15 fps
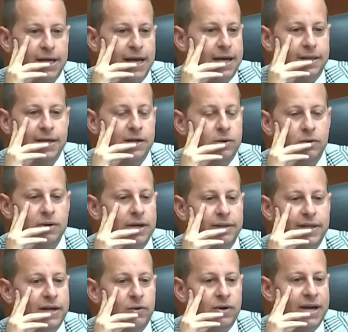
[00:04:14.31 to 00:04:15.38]
and they
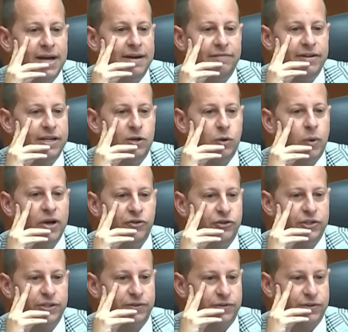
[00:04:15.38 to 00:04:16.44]
don't have any
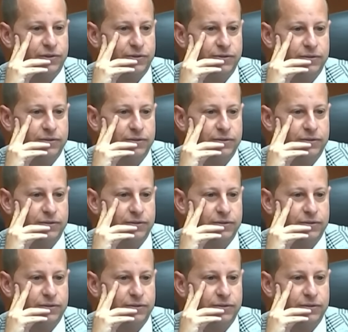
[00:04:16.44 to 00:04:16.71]
questions.